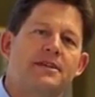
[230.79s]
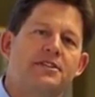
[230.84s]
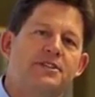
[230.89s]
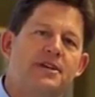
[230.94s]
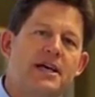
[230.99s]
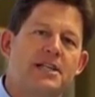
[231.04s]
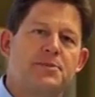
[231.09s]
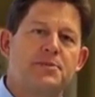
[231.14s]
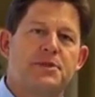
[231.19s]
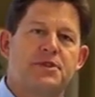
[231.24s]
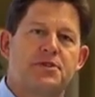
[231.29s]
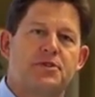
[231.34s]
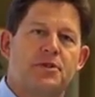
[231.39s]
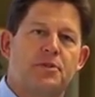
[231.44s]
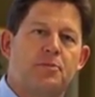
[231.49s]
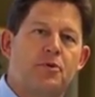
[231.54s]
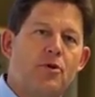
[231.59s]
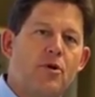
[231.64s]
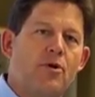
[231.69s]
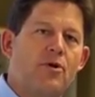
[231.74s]
adjustments to
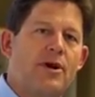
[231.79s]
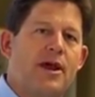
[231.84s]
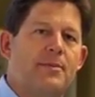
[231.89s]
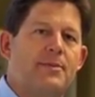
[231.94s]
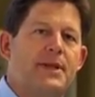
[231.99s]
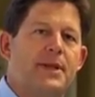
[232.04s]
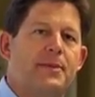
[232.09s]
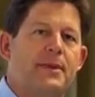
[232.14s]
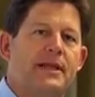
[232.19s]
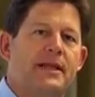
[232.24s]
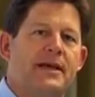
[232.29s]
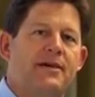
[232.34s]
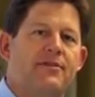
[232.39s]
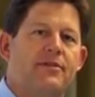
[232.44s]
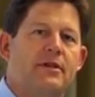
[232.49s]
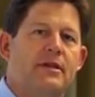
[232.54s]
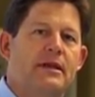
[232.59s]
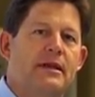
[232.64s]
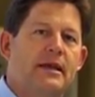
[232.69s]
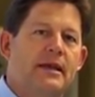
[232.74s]
the program dimming
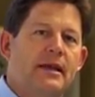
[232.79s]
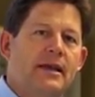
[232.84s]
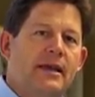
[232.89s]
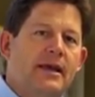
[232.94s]
level